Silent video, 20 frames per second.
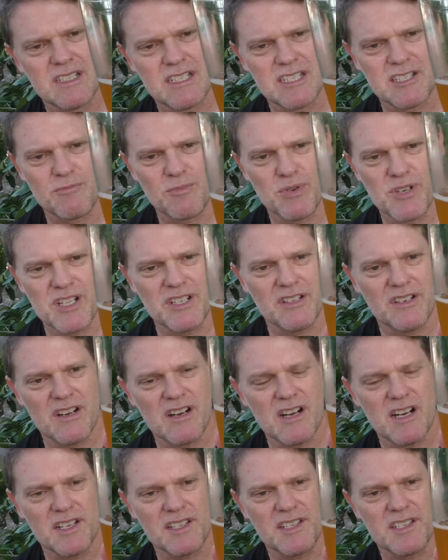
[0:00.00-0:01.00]
It's pretty
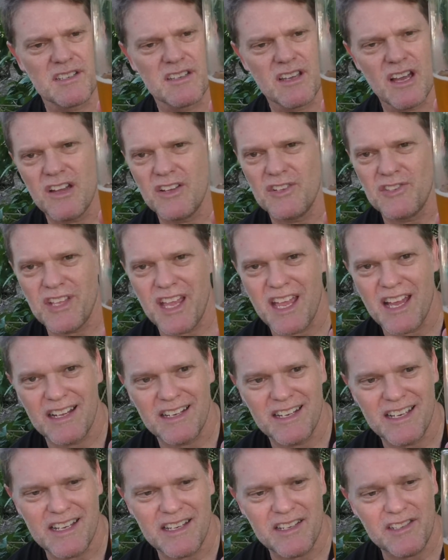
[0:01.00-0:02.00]
nice, goes
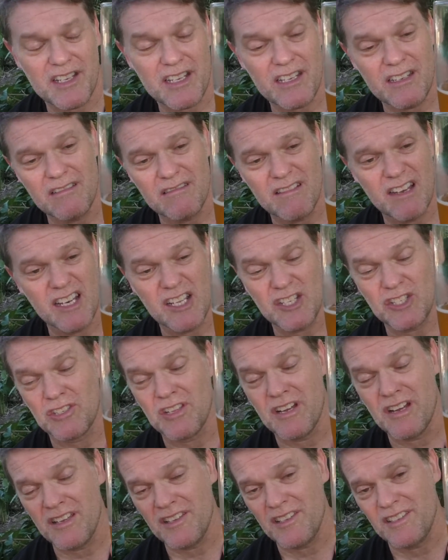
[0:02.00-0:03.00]
down easy, and it's
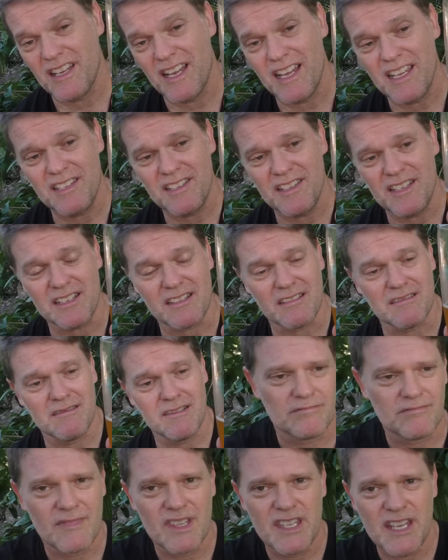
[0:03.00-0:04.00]
nice tasting.
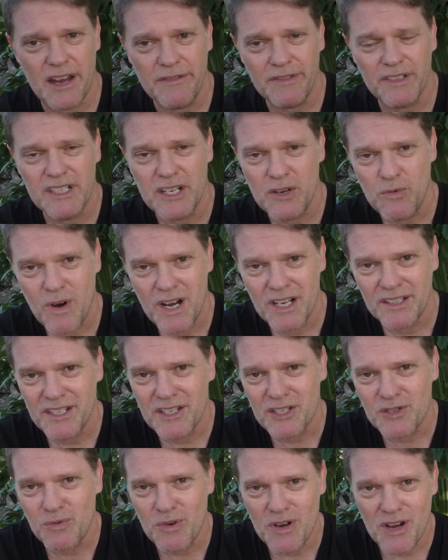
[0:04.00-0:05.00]
Definitely one
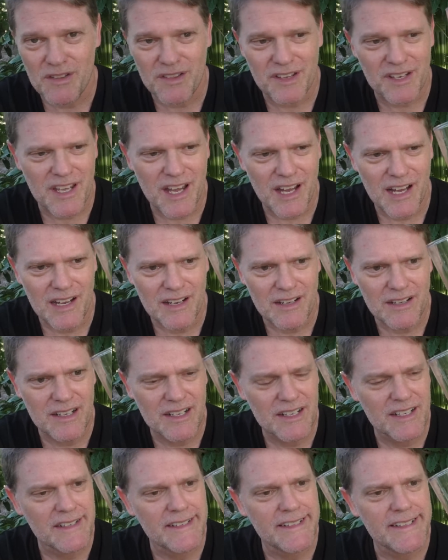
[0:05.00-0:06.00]
that's worth a go.
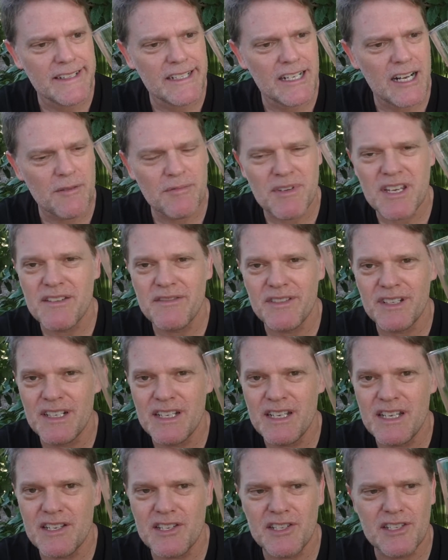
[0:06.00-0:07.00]
I'm giving
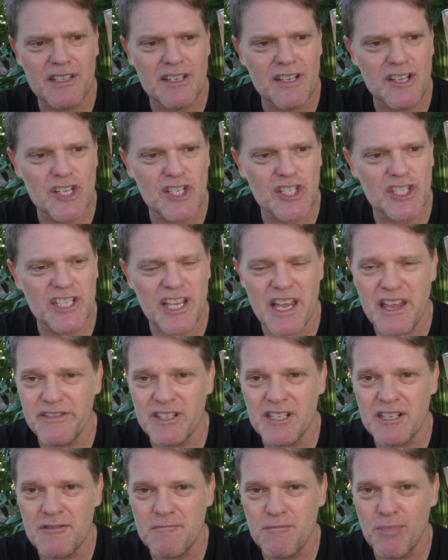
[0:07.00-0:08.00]
this
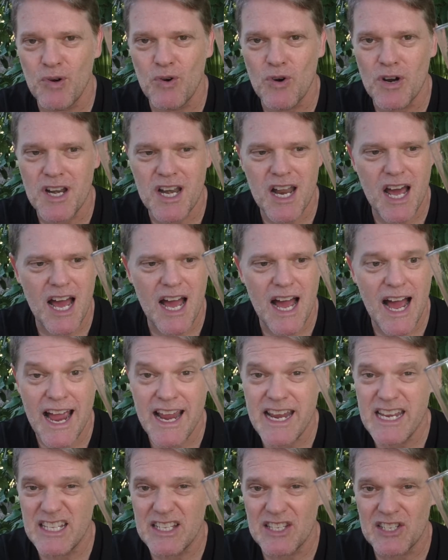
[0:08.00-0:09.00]
7.8
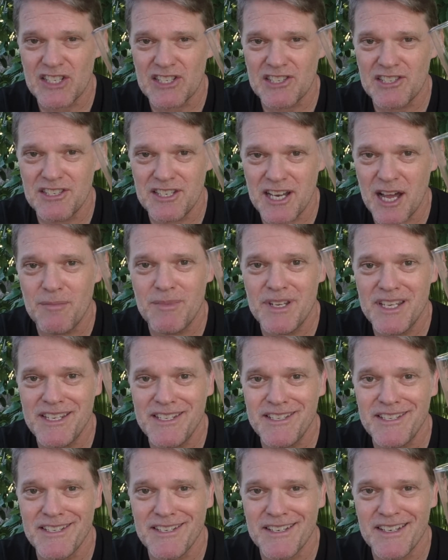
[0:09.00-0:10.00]
8
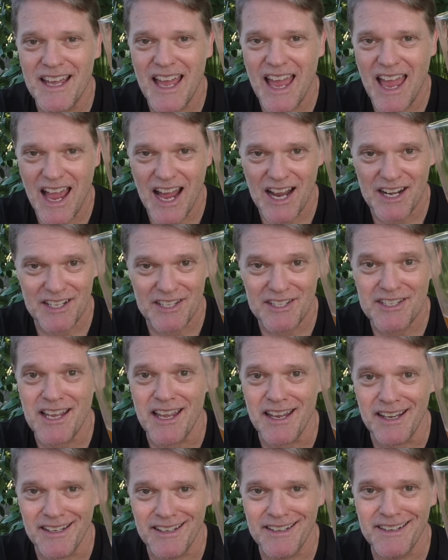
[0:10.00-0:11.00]
Stubbies out of 10.